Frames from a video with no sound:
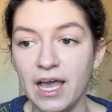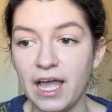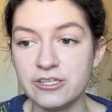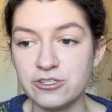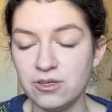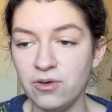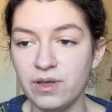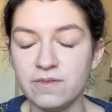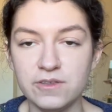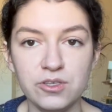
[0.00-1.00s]
And so
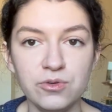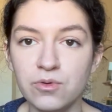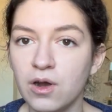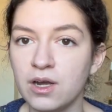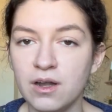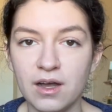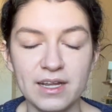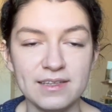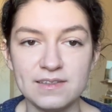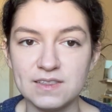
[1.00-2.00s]
if you are not
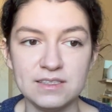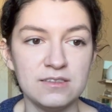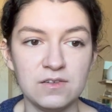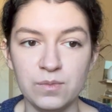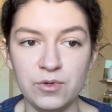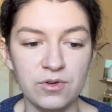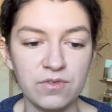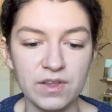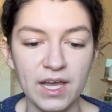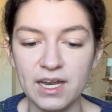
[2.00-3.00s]
in the seasonal mood
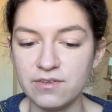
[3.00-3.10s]
for that,